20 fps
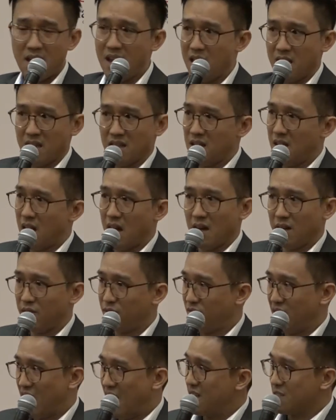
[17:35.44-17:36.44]
And
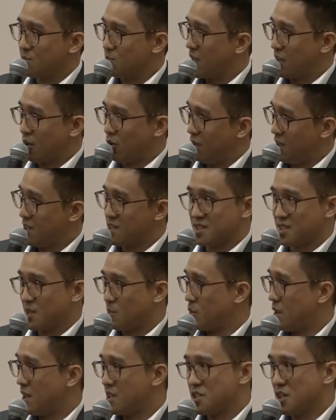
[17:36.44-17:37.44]
I've asked my colleagues in
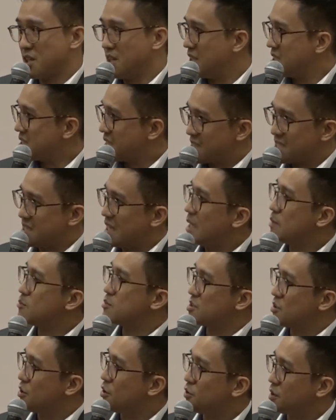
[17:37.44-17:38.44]
supply chain, it's the same
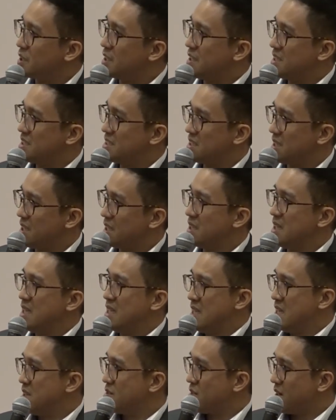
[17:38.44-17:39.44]
story, isn't
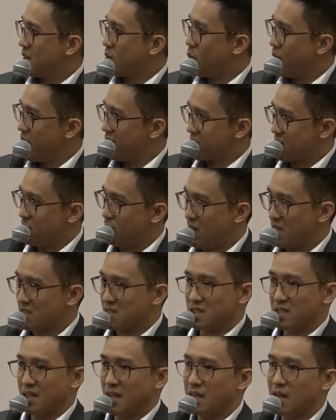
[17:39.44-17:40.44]
it? Right, where's the
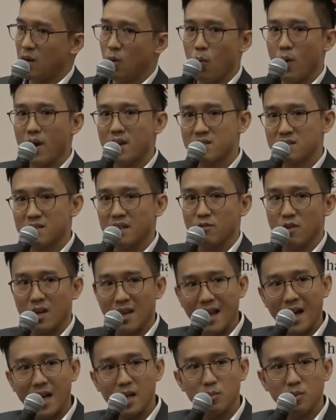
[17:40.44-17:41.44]
master data? Where's the
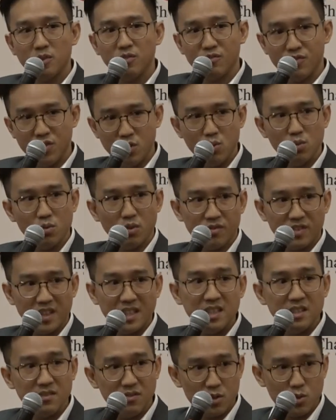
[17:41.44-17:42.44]
reliable view of the
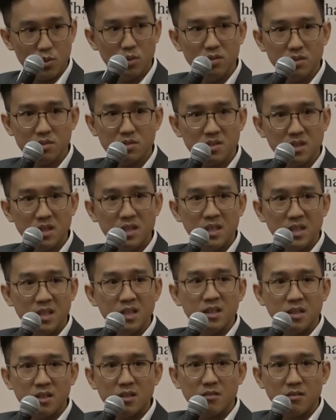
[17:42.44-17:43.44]
individuals,
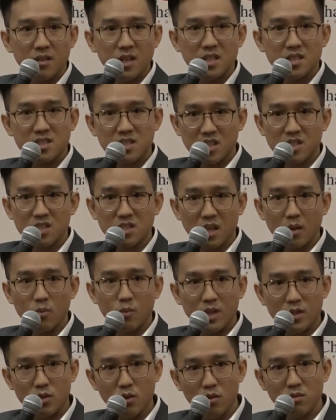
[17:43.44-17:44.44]
right? Such that
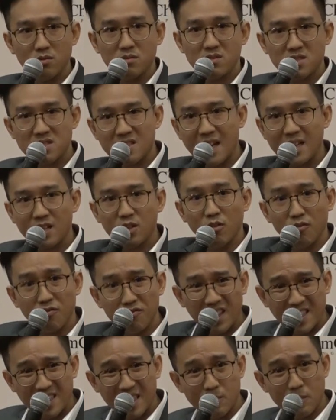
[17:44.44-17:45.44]
we don't send
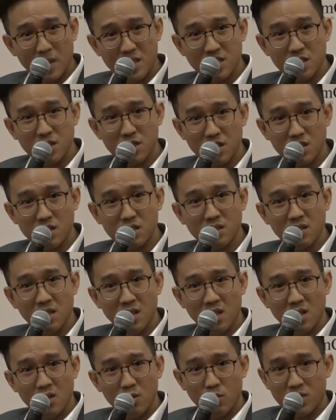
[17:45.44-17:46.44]
conflicting
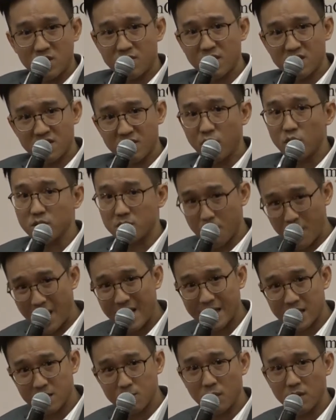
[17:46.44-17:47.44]
messages, which first of all is a bad
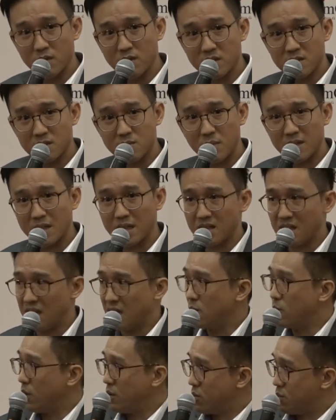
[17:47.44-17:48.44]
experience, but I
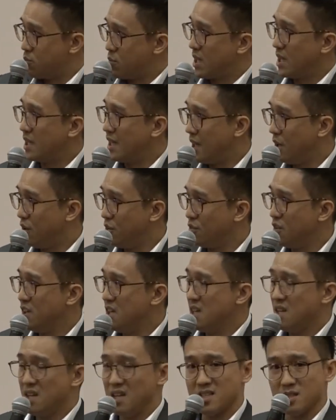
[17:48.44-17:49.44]
think when we bring in
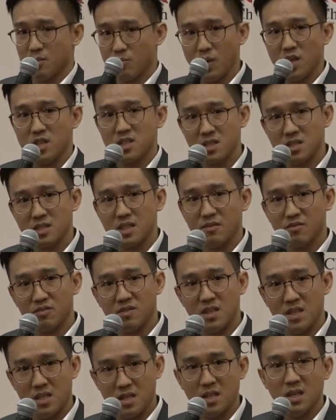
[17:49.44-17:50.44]
health, it's a patient
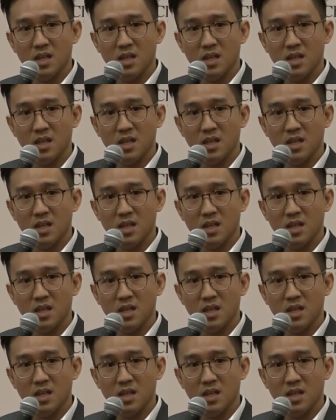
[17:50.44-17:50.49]
safety